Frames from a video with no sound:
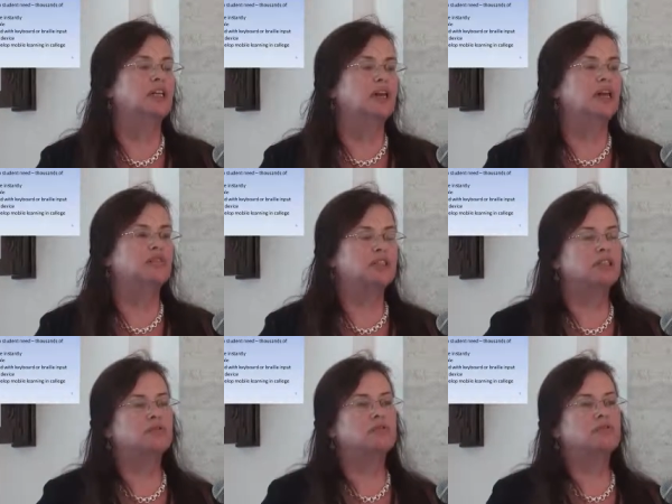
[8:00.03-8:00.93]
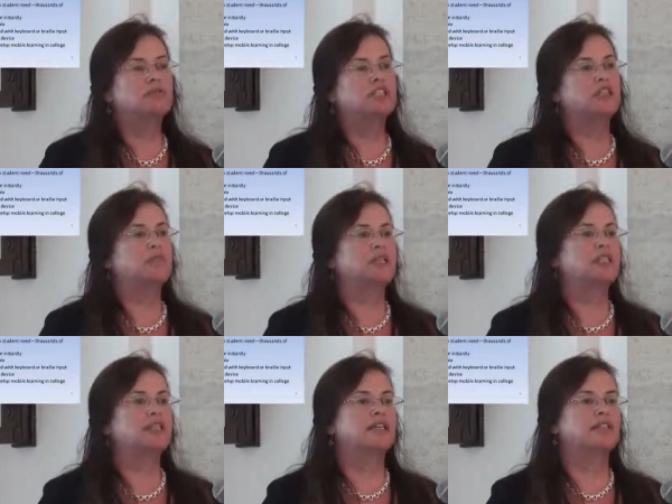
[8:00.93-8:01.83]
Everything was already being
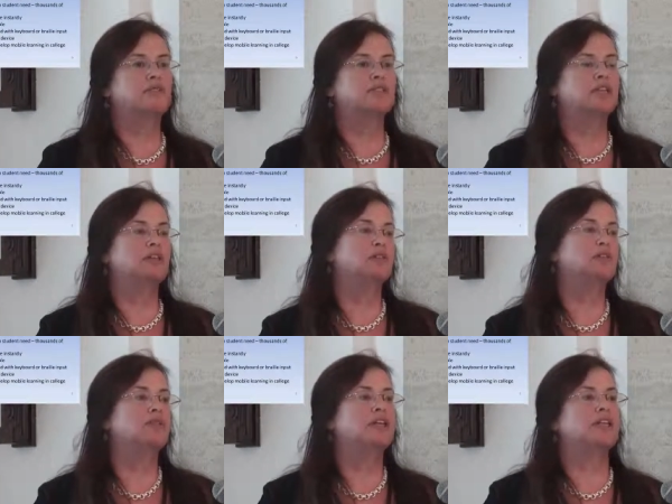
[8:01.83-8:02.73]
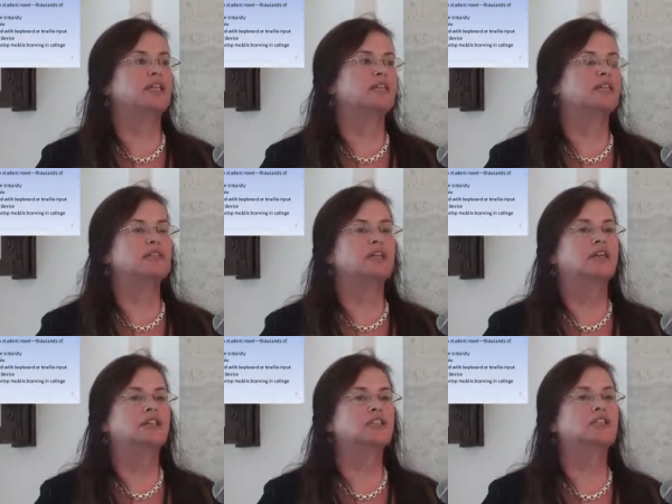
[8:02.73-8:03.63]
set up with her already
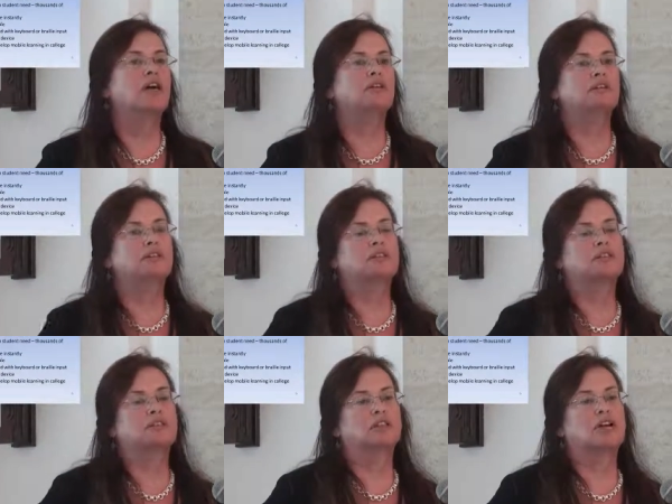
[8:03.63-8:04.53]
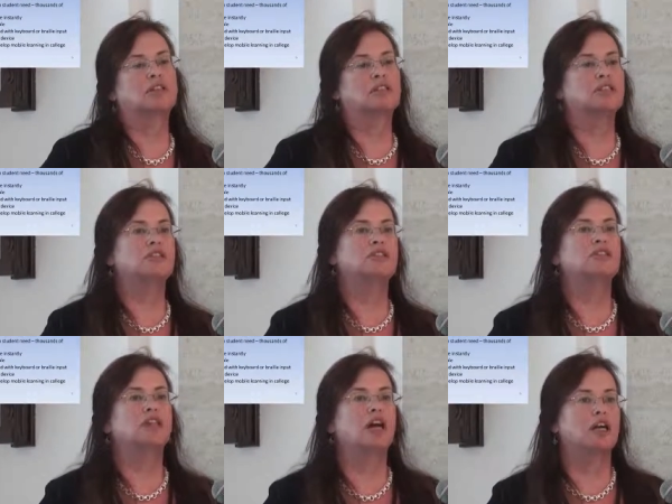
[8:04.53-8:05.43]
trialled classes using
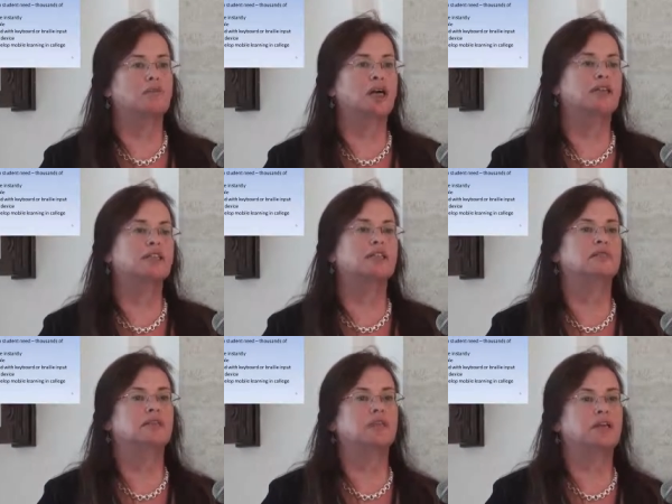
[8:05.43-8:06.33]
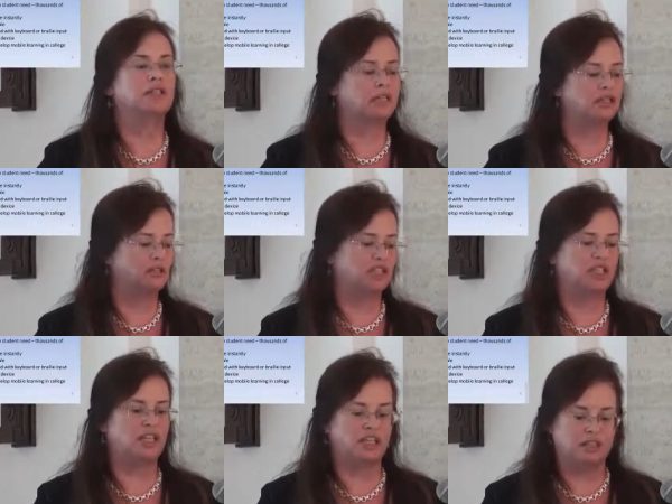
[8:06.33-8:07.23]
iPads and mobile technology
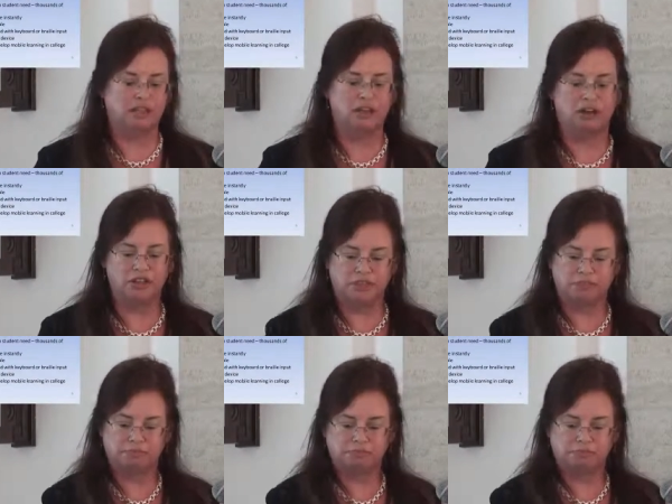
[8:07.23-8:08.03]
in class.